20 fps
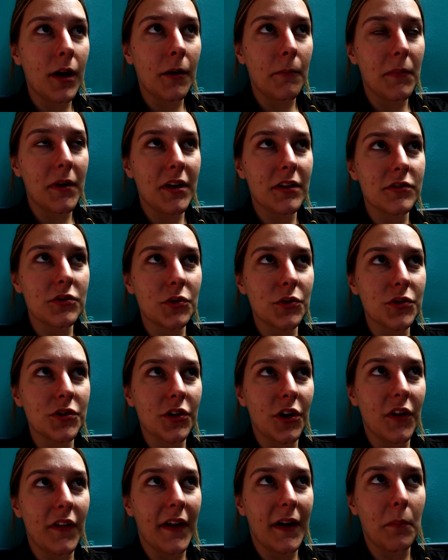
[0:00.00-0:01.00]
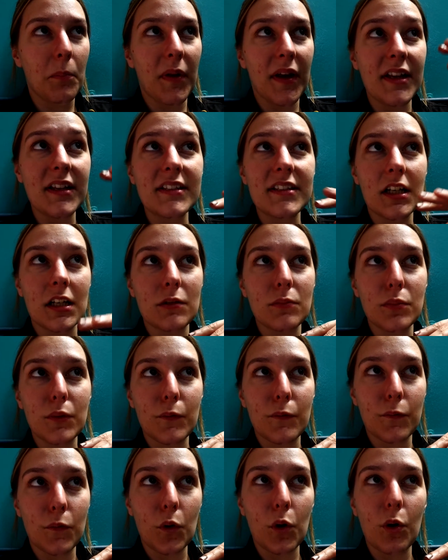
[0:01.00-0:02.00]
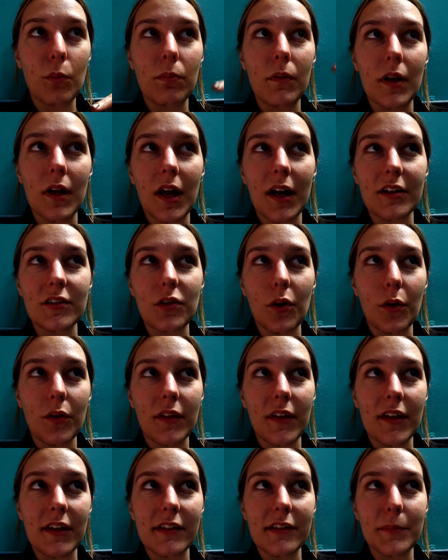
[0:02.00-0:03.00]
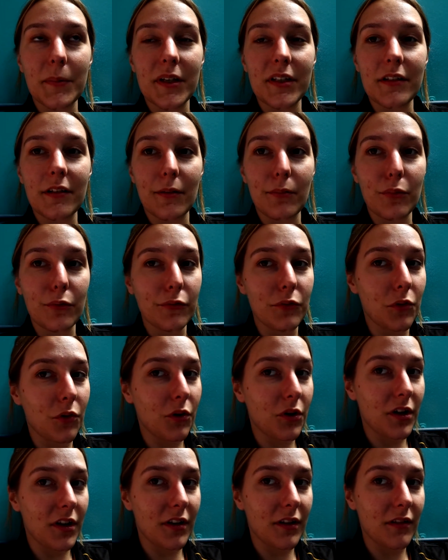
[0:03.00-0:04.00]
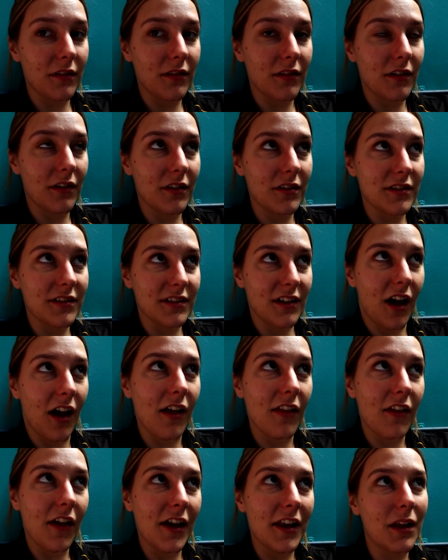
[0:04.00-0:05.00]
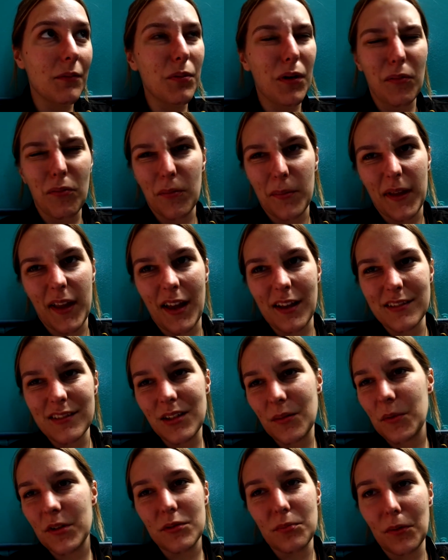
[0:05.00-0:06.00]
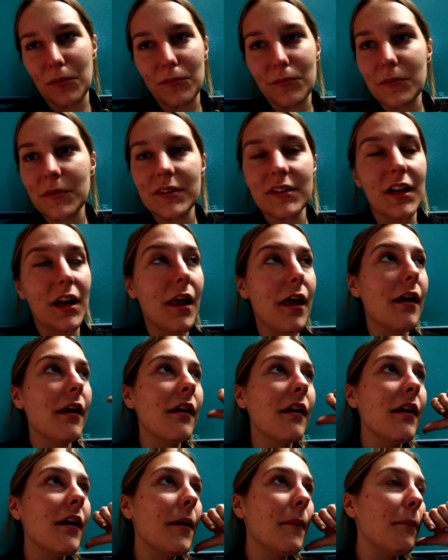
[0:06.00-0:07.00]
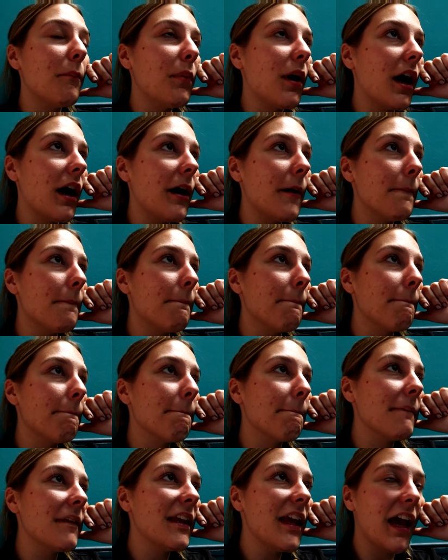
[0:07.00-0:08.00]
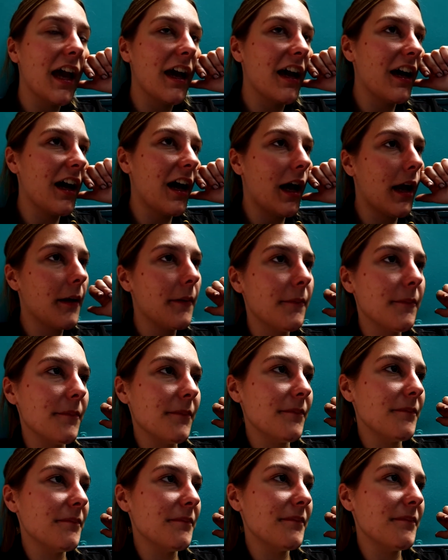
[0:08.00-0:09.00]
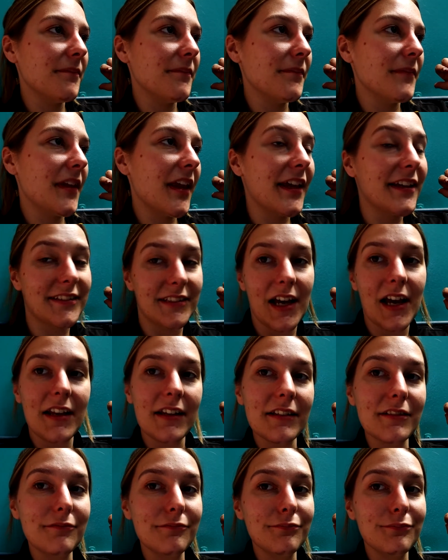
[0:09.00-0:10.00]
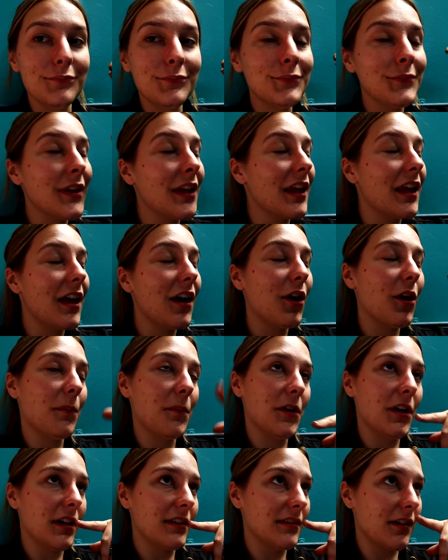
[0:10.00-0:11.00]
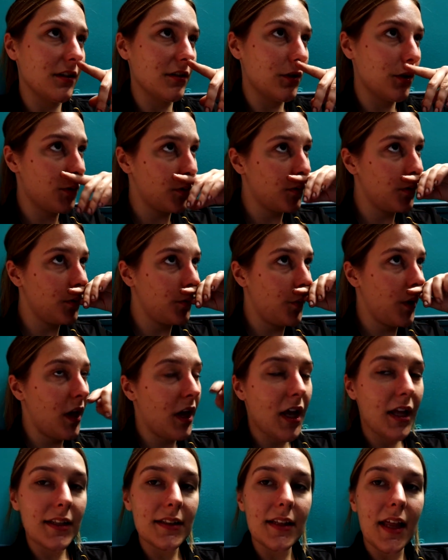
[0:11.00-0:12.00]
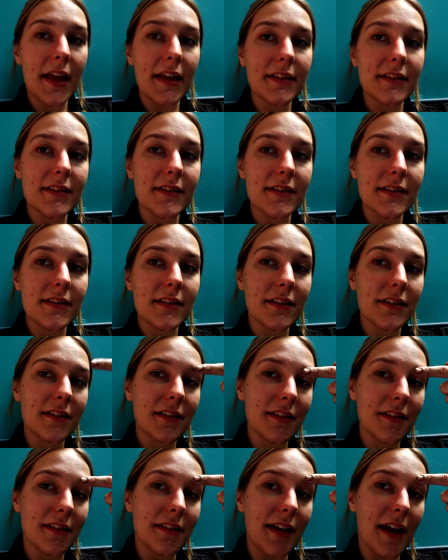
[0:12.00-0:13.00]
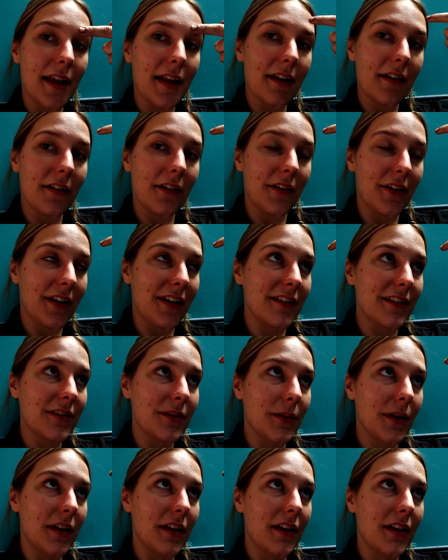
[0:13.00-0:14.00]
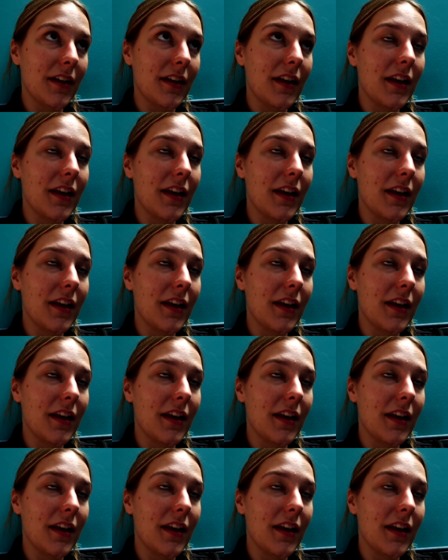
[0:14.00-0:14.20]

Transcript: but it's also like been done before, but I don't think it's been done before on a Skyline. It probably has. Someone's probably done it. But yeah, I'm excited. I hope you guys are too. Let's get on into it.